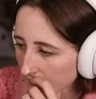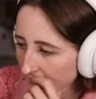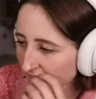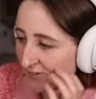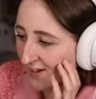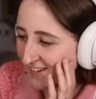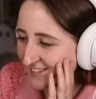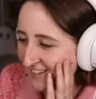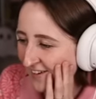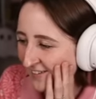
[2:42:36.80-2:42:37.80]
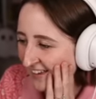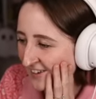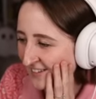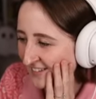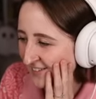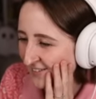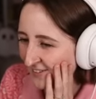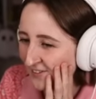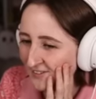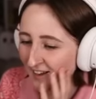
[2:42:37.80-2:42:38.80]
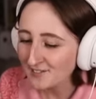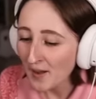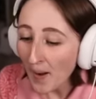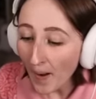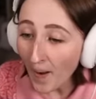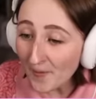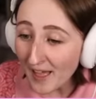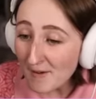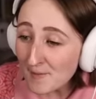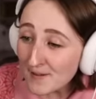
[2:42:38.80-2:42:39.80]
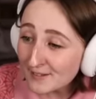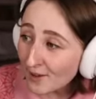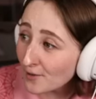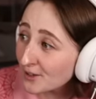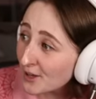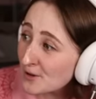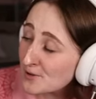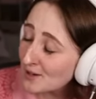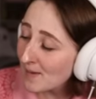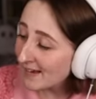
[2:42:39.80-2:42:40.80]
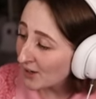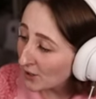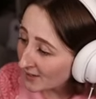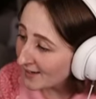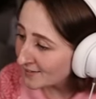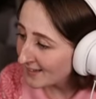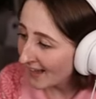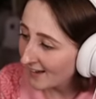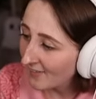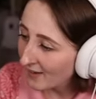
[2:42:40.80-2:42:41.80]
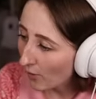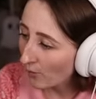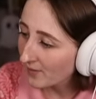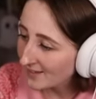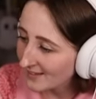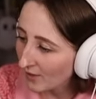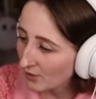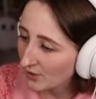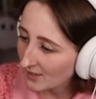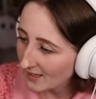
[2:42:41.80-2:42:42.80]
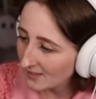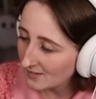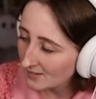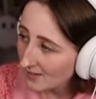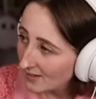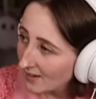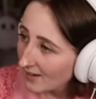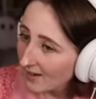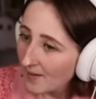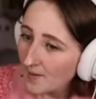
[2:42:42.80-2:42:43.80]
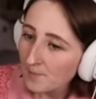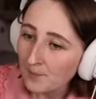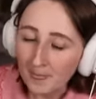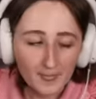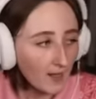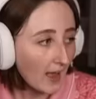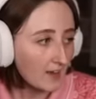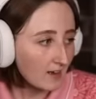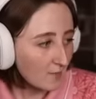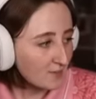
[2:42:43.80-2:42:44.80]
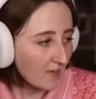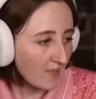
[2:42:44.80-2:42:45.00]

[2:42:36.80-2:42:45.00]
If you had a scout kid, you could sell Girl Scouts. Oh, that would be so cute. You can make a cookie stand and like only sell cookies. I could have Stanley